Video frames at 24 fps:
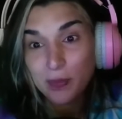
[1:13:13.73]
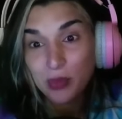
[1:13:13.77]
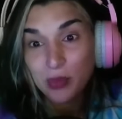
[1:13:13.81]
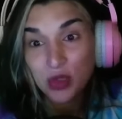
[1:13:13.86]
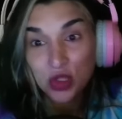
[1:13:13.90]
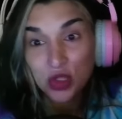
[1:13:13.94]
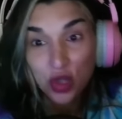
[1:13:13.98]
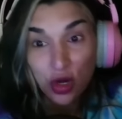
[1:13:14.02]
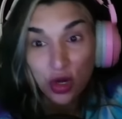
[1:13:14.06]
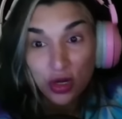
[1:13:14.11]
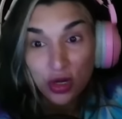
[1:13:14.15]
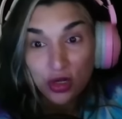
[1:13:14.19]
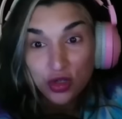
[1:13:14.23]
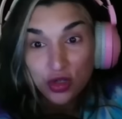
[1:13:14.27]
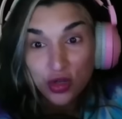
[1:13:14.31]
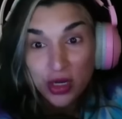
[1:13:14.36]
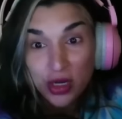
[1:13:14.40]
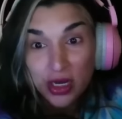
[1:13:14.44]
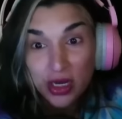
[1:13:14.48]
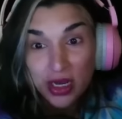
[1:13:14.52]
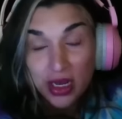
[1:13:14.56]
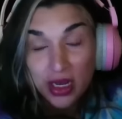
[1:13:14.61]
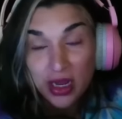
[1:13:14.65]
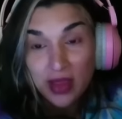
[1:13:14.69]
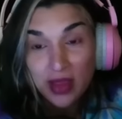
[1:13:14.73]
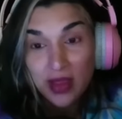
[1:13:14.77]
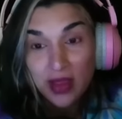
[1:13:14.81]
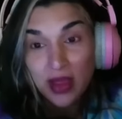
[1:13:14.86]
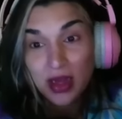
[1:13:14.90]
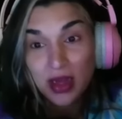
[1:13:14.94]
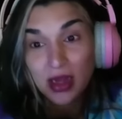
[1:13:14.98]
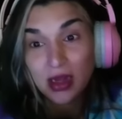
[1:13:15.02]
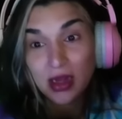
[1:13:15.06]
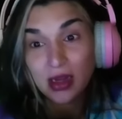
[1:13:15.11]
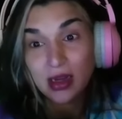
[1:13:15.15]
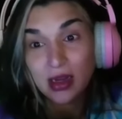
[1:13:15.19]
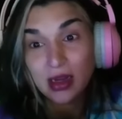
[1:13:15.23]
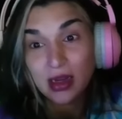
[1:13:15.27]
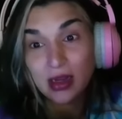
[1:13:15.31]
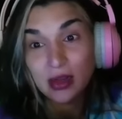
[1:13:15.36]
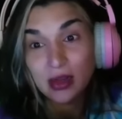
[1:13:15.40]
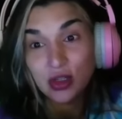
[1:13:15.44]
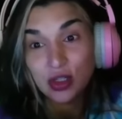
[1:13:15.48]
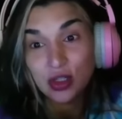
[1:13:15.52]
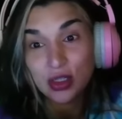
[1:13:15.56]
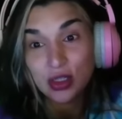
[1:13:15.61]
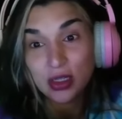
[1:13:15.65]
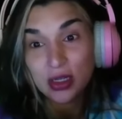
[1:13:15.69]
started drinking and then he
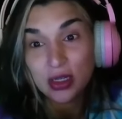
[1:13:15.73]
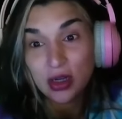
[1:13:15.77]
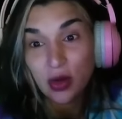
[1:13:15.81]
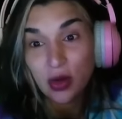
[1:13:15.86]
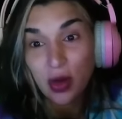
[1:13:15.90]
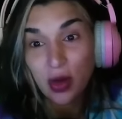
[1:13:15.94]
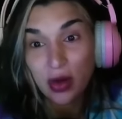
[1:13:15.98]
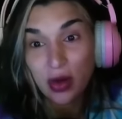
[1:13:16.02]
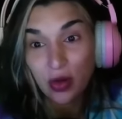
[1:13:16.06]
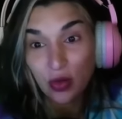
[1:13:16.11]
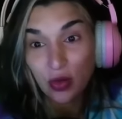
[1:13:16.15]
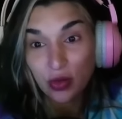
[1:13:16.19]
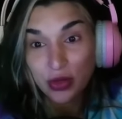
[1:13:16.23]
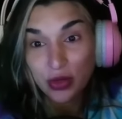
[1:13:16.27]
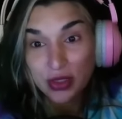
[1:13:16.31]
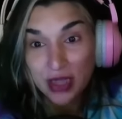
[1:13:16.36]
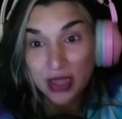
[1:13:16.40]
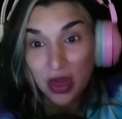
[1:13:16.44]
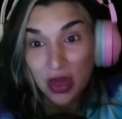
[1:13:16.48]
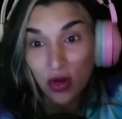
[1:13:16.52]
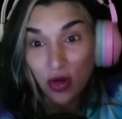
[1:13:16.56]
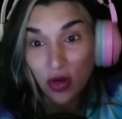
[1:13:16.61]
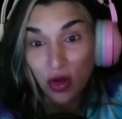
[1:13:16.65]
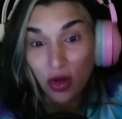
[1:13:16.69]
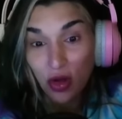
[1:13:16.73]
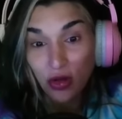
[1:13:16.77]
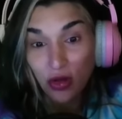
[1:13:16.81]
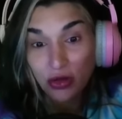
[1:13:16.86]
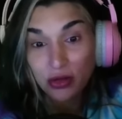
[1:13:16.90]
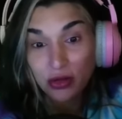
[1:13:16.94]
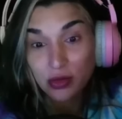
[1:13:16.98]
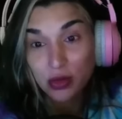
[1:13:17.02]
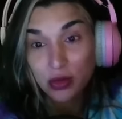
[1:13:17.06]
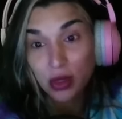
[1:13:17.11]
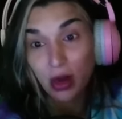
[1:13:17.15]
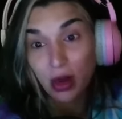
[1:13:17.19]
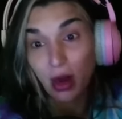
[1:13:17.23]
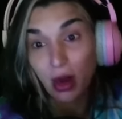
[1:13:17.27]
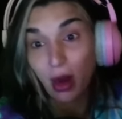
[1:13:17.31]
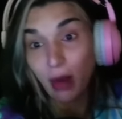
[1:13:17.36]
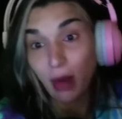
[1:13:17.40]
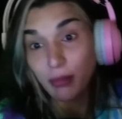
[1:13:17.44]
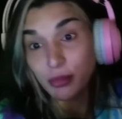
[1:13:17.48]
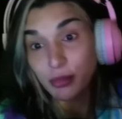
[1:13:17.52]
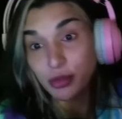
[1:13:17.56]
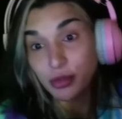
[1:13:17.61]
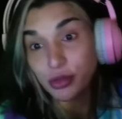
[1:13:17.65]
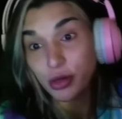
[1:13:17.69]
just didn't know how to hold his alcohol and he was like,
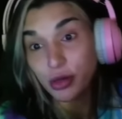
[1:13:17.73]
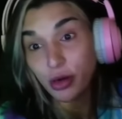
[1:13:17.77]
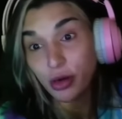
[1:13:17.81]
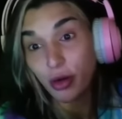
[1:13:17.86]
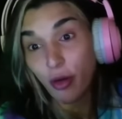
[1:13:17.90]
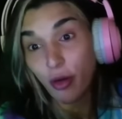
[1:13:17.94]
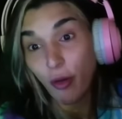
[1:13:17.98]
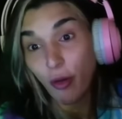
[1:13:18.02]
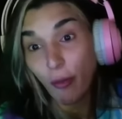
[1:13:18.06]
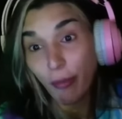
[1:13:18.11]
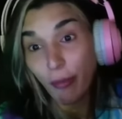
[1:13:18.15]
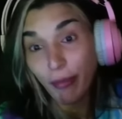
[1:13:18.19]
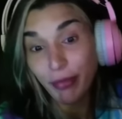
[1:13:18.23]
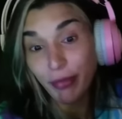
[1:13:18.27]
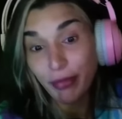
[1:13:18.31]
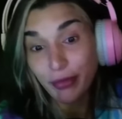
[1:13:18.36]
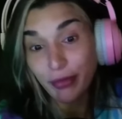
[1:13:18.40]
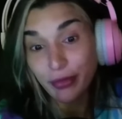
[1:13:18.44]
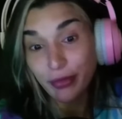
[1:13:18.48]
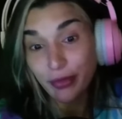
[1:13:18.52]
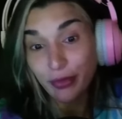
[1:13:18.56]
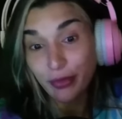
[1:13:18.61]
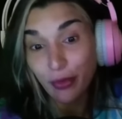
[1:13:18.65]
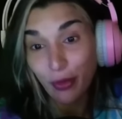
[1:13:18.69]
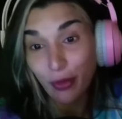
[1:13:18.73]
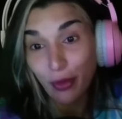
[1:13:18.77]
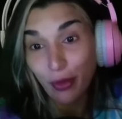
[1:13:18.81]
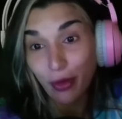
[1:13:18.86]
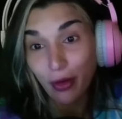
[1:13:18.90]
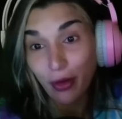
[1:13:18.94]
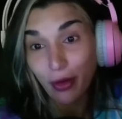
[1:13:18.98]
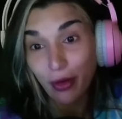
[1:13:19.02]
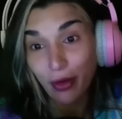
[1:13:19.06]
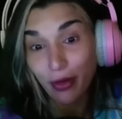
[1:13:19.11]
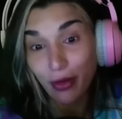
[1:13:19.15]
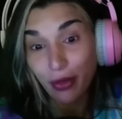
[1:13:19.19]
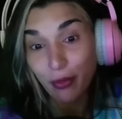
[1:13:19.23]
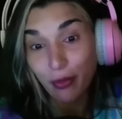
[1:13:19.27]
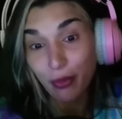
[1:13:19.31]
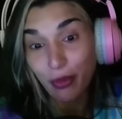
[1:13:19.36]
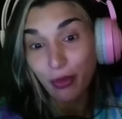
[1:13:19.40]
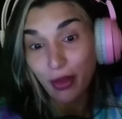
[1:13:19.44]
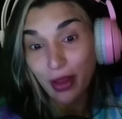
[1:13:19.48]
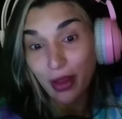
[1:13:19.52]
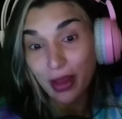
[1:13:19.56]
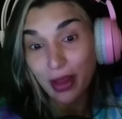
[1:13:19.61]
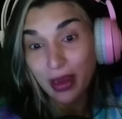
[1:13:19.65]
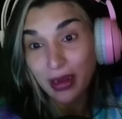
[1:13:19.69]
I'm just gonna open this door on the
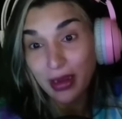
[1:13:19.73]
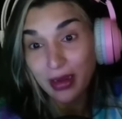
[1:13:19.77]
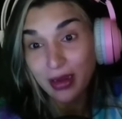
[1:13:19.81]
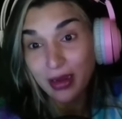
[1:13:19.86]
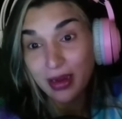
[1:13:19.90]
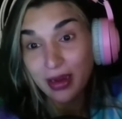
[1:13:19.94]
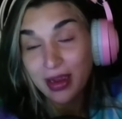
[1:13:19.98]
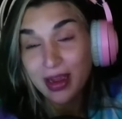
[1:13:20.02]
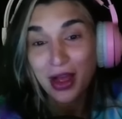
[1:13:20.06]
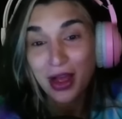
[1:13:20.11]
plane.